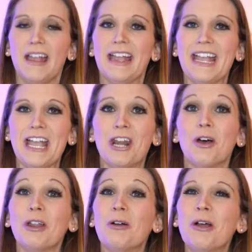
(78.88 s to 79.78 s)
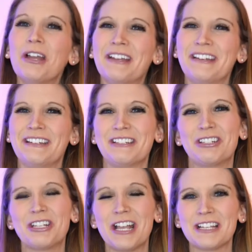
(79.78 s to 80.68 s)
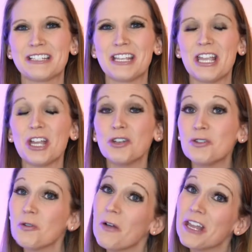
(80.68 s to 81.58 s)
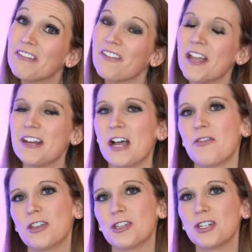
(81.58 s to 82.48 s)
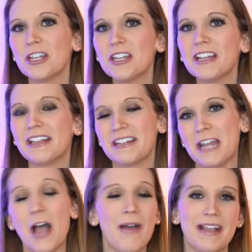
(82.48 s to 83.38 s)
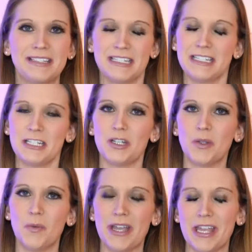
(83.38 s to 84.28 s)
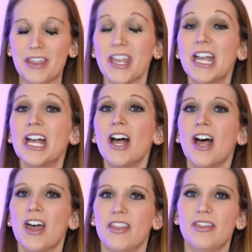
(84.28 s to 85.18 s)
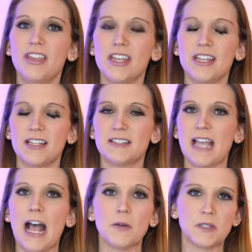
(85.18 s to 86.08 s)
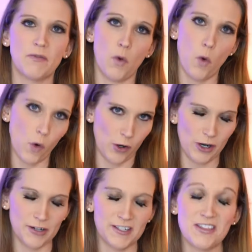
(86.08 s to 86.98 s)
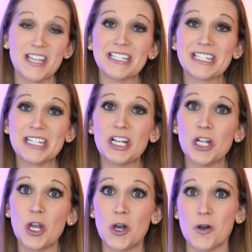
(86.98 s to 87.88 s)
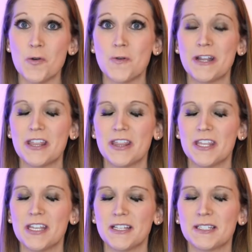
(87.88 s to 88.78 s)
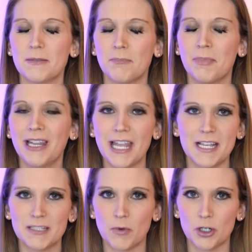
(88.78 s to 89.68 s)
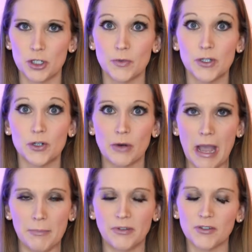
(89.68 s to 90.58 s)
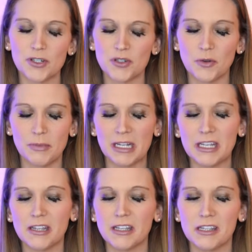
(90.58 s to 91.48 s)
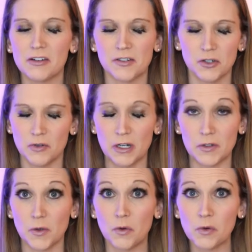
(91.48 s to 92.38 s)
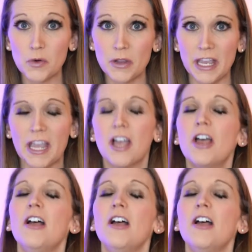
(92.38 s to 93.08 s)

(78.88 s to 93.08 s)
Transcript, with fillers: And she has the joy to find out that she now has to deal with this house of horrors, that they still own this place where she was trapped for so many years and treated so cruelly.